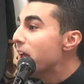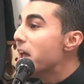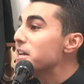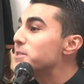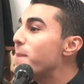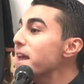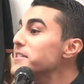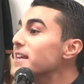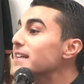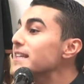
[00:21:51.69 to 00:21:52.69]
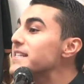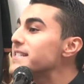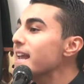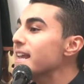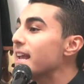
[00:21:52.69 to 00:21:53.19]
He's basically
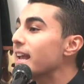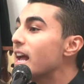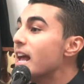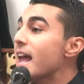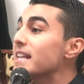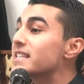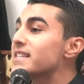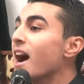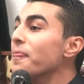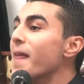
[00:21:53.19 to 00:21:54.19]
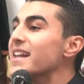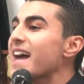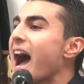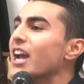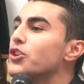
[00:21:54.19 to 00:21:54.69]
saying, it's not
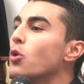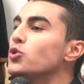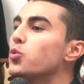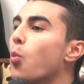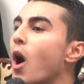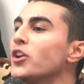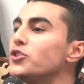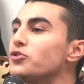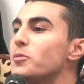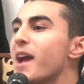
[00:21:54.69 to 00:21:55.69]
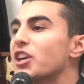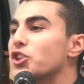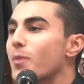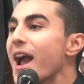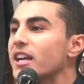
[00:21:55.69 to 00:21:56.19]
that I don't want you to be
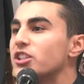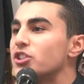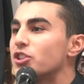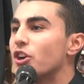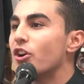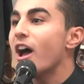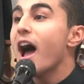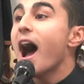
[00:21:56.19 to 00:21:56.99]
attracted to her,